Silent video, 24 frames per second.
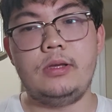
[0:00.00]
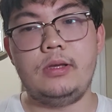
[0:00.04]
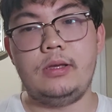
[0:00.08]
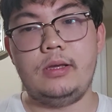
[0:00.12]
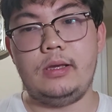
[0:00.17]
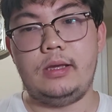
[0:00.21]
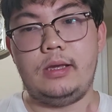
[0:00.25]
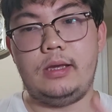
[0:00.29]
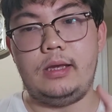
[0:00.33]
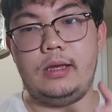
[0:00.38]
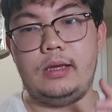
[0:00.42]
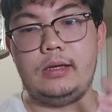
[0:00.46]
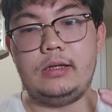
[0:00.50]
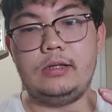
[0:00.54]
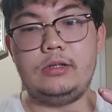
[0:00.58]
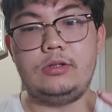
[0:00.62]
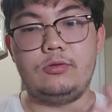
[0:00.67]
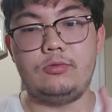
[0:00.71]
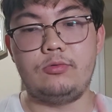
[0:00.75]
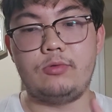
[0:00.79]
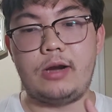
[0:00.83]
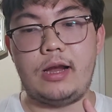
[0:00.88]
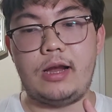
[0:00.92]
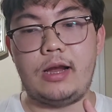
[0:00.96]
and it
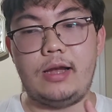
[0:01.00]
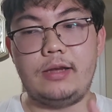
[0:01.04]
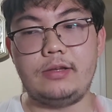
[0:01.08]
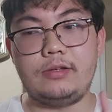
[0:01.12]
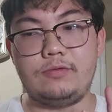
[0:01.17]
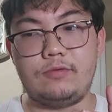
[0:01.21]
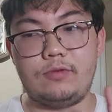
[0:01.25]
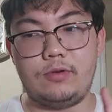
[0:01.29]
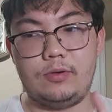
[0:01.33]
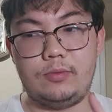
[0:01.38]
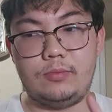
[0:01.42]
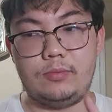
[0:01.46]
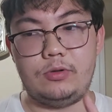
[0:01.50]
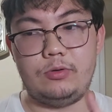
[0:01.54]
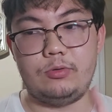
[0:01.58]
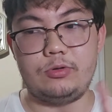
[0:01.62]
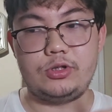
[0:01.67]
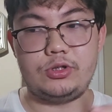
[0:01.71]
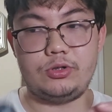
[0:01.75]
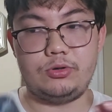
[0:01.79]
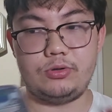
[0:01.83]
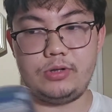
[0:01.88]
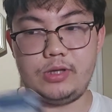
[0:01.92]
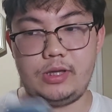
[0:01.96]
derives from the original
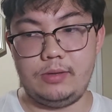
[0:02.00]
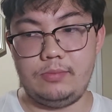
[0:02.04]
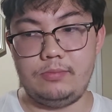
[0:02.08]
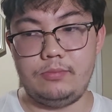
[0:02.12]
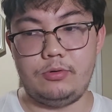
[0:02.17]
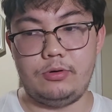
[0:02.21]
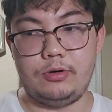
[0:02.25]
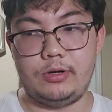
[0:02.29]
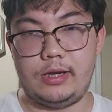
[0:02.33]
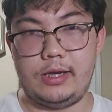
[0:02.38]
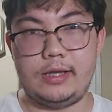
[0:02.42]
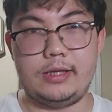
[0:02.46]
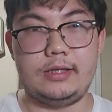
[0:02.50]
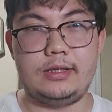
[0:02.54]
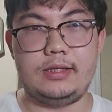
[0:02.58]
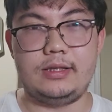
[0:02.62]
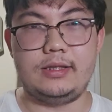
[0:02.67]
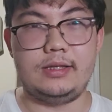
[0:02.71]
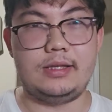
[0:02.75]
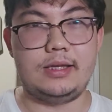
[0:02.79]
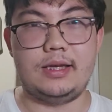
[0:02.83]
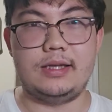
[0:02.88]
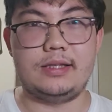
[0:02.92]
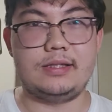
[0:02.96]
Game Boy, I
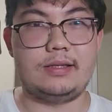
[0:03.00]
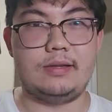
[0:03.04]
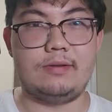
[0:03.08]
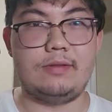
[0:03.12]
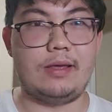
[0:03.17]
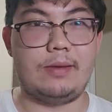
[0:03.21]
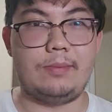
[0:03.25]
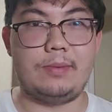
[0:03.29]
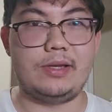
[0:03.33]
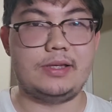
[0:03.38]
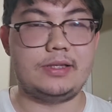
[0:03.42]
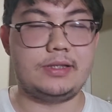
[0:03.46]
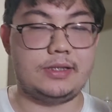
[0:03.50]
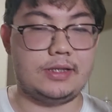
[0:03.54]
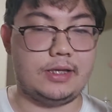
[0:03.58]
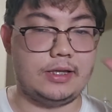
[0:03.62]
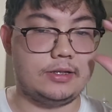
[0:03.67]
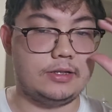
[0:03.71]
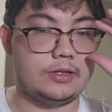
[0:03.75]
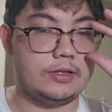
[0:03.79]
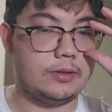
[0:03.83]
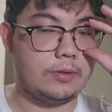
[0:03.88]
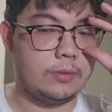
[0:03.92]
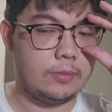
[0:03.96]
guess, if that makes sense.
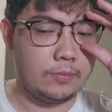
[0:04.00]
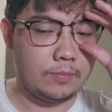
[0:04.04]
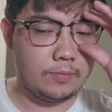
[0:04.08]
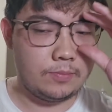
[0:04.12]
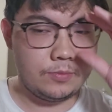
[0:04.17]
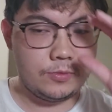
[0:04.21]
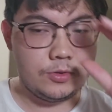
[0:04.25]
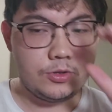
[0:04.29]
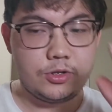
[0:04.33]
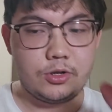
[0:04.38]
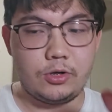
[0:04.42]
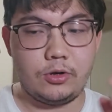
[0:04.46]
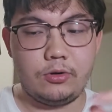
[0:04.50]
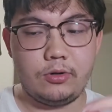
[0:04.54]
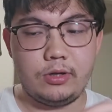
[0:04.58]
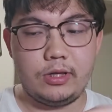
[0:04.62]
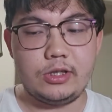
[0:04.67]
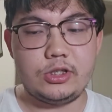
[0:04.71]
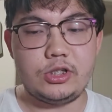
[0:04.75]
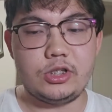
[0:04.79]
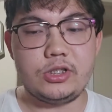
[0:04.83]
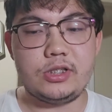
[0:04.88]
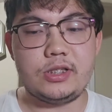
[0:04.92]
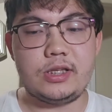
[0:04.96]
So it
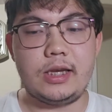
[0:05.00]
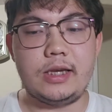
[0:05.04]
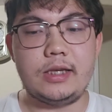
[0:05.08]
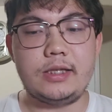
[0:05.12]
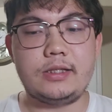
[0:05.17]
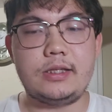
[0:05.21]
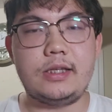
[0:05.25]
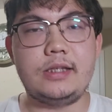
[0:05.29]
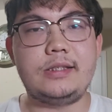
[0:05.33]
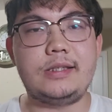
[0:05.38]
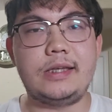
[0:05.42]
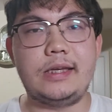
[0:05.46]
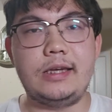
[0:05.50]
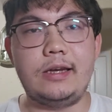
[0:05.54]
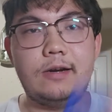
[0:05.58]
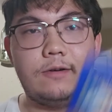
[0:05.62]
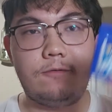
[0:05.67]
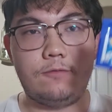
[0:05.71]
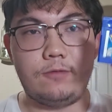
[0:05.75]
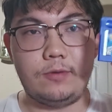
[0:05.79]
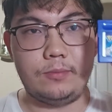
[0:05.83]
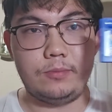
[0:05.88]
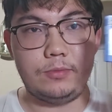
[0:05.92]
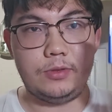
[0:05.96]
just takes the data
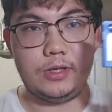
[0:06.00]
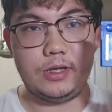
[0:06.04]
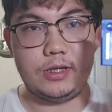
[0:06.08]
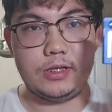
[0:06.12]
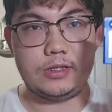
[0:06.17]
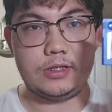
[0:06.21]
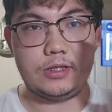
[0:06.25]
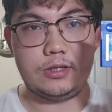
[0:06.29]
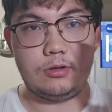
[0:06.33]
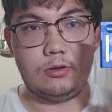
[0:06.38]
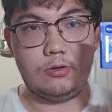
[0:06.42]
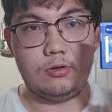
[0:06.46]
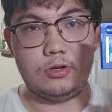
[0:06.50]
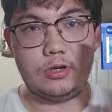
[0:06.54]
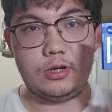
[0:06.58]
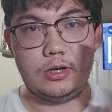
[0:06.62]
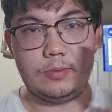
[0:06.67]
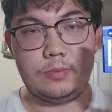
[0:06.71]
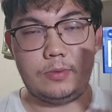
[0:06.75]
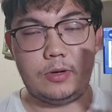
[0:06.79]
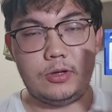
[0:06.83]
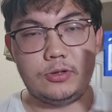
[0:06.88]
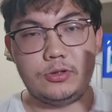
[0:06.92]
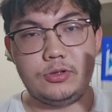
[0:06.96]
from this to load it up
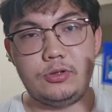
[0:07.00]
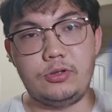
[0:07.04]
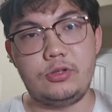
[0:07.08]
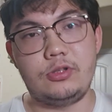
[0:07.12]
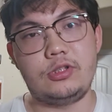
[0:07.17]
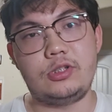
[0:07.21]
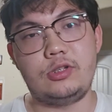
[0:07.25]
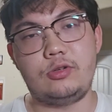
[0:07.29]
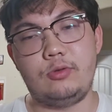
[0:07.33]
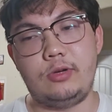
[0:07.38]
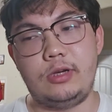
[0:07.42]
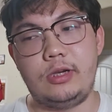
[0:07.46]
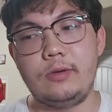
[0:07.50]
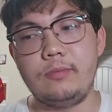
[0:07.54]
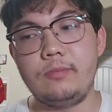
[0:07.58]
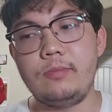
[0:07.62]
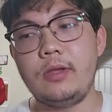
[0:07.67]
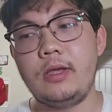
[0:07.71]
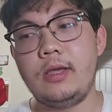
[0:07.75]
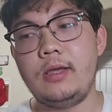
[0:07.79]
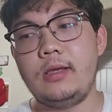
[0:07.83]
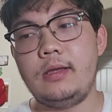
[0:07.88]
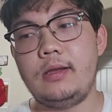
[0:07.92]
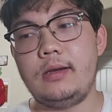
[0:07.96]
onto the screen.
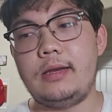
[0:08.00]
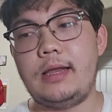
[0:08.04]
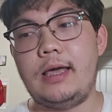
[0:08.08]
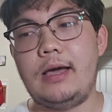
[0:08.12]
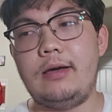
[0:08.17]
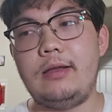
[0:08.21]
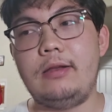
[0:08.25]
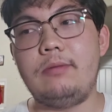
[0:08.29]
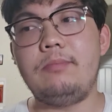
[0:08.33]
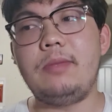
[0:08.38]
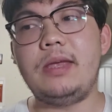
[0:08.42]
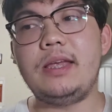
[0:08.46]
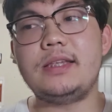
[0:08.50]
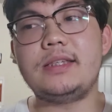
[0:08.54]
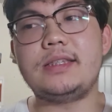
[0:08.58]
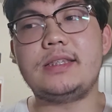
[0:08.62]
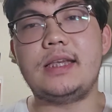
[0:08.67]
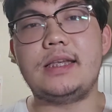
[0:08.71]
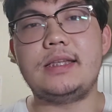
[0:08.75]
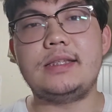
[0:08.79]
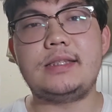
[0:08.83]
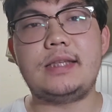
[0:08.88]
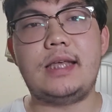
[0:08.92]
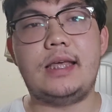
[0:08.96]
Now it makes
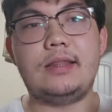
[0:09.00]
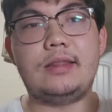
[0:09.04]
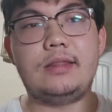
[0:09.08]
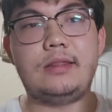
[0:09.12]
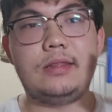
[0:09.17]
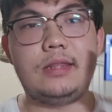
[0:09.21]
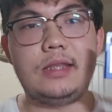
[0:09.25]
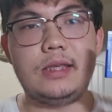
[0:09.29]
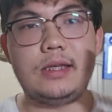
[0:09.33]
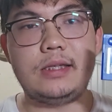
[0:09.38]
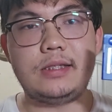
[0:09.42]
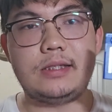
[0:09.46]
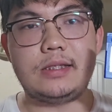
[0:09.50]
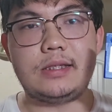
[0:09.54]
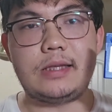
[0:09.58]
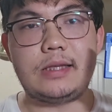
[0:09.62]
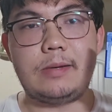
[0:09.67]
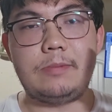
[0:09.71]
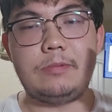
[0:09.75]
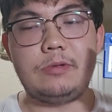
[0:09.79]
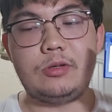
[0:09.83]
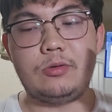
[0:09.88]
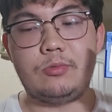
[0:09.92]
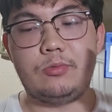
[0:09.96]
sense that this is able
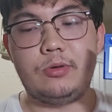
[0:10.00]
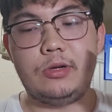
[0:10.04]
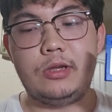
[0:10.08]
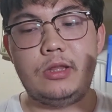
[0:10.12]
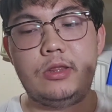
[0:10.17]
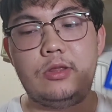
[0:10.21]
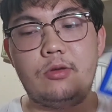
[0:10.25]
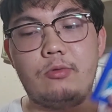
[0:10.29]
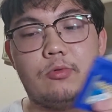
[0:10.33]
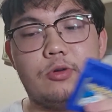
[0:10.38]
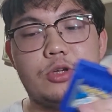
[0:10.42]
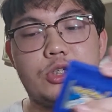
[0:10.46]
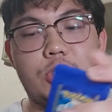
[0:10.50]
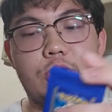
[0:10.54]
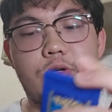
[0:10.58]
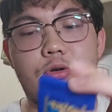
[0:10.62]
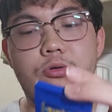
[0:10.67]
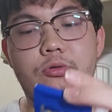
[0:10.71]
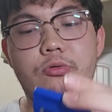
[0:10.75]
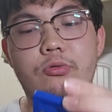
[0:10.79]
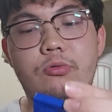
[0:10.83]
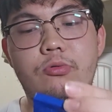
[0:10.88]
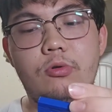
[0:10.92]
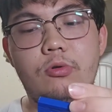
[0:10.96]
to read the original
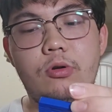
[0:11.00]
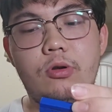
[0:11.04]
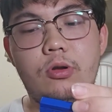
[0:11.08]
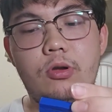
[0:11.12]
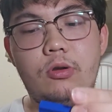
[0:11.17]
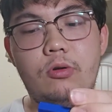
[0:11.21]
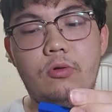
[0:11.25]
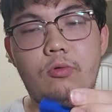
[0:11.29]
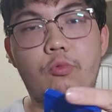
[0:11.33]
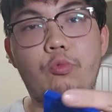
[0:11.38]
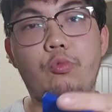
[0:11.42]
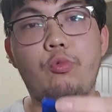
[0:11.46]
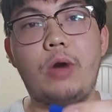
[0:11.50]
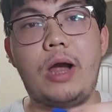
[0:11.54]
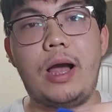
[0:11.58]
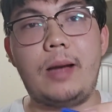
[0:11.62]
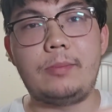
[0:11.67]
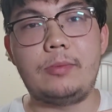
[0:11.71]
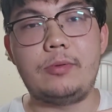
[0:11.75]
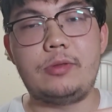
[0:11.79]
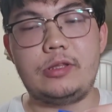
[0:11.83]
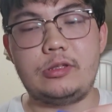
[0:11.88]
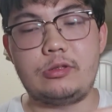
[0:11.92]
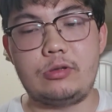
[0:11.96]
ROM of
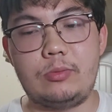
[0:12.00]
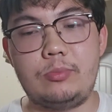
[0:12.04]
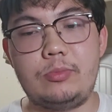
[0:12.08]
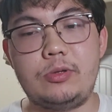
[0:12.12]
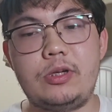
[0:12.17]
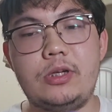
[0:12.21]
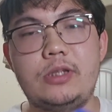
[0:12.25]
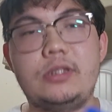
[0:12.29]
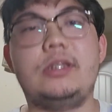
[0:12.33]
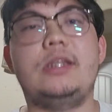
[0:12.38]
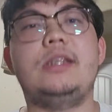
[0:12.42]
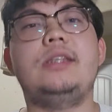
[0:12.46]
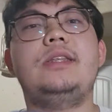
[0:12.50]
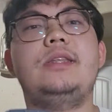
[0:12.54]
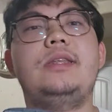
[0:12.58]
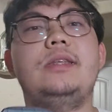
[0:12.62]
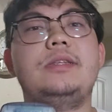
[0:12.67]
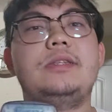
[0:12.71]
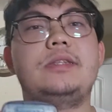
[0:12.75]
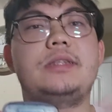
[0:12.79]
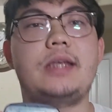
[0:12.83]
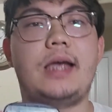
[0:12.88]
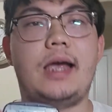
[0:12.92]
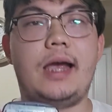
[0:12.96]
this one because it's
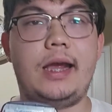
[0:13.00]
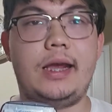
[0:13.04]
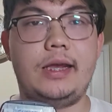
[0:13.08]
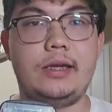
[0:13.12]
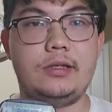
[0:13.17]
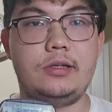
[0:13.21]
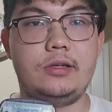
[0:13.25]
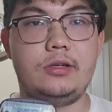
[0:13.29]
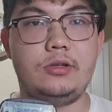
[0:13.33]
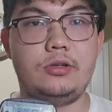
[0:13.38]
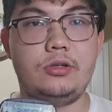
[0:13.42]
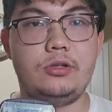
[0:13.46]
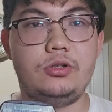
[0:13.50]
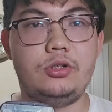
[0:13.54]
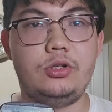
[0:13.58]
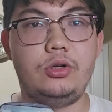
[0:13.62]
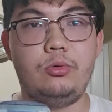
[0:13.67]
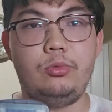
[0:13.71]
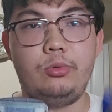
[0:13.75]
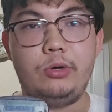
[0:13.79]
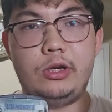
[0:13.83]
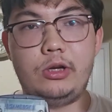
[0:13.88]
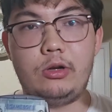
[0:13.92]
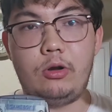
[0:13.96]
designed to
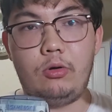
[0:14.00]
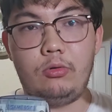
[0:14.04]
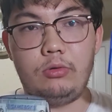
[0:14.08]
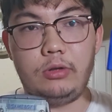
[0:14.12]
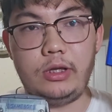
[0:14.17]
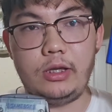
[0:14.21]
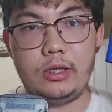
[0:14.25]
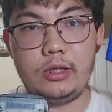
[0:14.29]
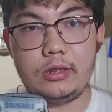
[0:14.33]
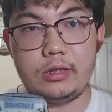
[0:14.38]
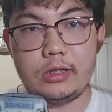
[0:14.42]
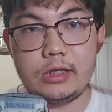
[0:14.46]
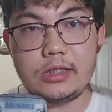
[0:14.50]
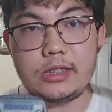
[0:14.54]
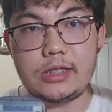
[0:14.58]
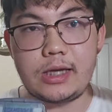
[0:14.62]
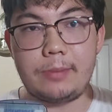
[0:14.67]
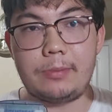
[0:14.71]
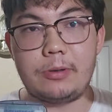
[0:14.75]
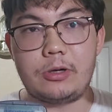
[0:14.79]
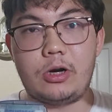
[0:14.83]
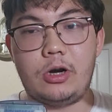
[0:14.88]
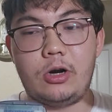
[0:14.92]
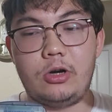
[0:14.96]
read only these type of
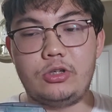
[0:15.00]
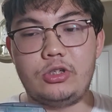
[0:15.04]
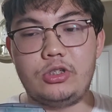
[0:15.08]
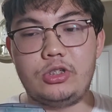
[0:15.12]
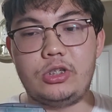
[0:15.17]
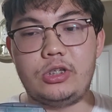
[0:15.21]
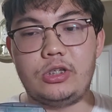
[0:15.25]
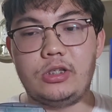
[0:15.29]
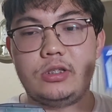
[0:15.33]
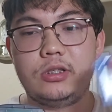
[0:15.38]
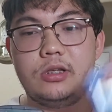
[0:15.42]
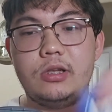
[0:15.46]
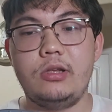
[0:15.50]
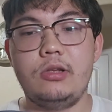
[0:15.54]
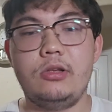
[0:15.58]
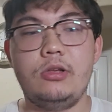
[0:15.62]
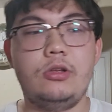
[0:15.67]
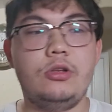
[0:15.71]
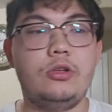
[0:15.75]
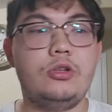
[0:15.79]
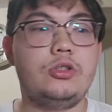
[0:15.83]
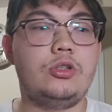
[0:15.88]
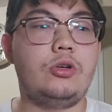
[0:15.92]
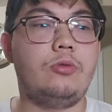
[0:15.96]
cartridges.
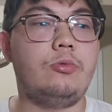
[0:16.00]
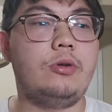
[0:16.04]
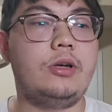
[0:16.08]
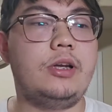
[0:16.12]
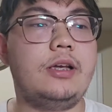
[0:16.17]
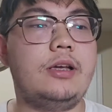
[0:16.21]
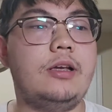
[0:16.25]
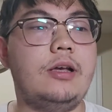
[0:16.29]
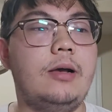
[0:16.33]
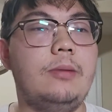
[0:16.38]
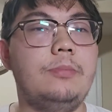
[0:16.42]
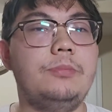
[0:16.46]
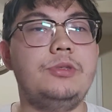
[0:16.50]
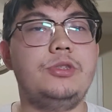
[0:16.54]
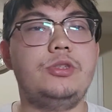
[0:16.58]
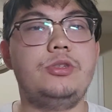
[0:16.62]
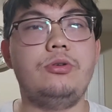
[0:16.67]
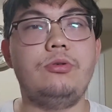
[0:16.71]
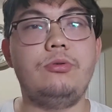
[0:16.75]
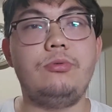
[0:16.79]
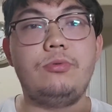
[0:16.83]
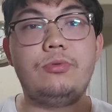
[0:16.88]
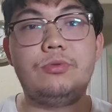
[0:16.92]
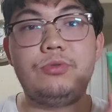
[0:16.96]
So when it comes
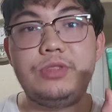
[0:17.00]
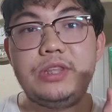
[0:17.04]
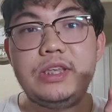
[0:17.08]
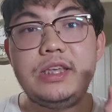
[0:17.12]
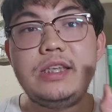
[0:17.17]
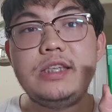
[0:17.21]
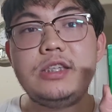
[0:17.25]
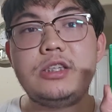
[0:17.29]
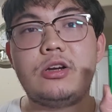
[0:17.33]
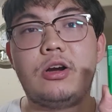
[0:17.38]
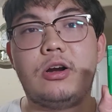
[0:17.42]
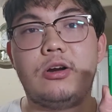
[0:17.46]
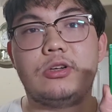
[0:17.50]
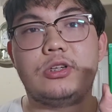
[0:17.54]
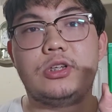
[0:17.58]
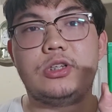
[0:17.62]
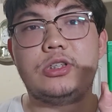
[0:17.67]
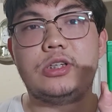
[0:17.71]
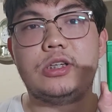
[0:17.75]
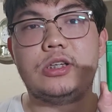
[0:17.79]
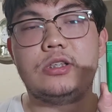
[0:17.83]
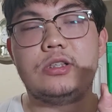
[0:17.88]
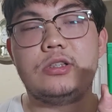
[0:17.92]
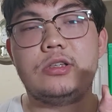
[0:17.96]
to these
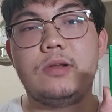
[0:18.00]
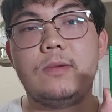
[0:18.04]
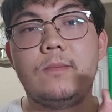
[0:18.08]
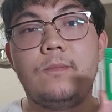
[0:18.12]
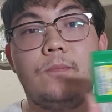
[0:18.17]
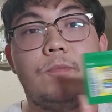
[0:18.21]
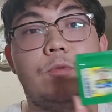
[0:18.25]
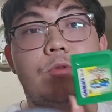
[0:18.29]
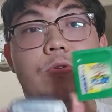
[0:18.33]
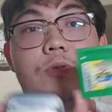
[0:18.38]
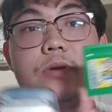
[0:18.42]
cartridges, you're not